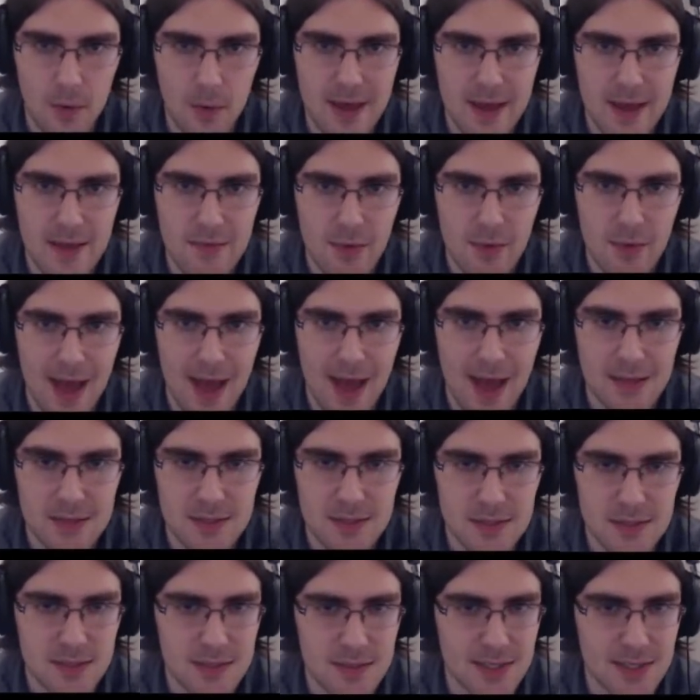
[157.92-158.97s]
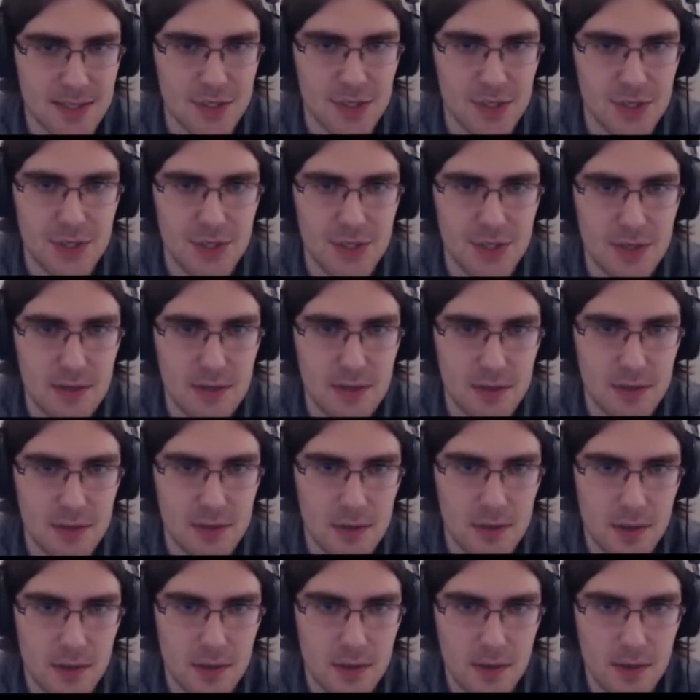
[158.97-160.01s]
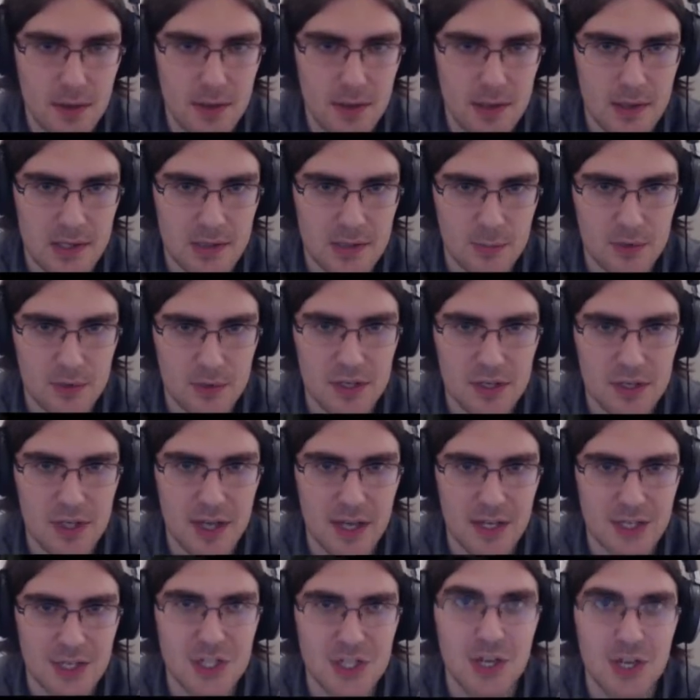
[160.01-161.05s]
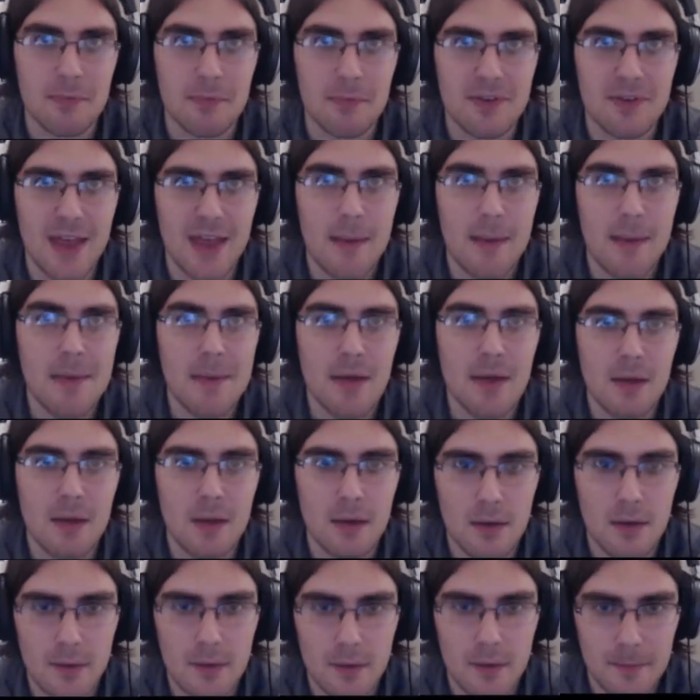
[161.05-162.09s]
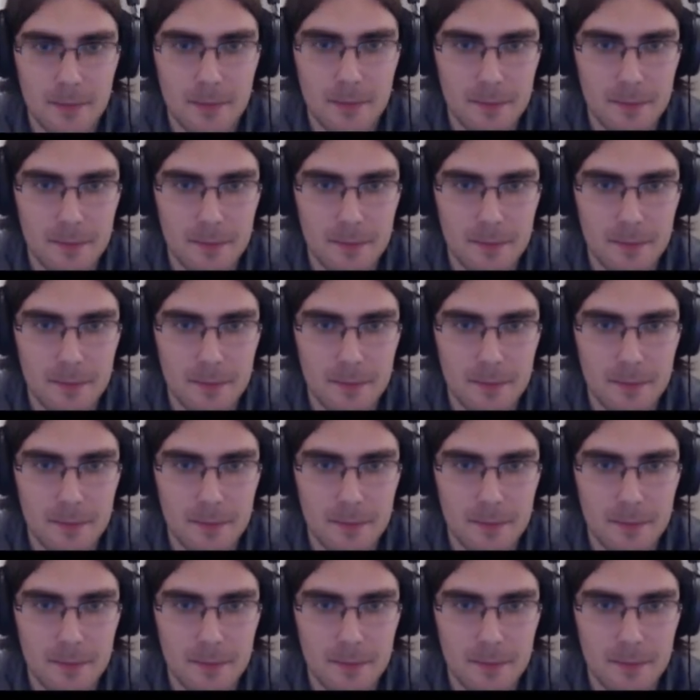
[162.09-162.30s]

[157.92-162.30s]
Oh, I hear rats. That's good. They're not gonna, like, jump scare me.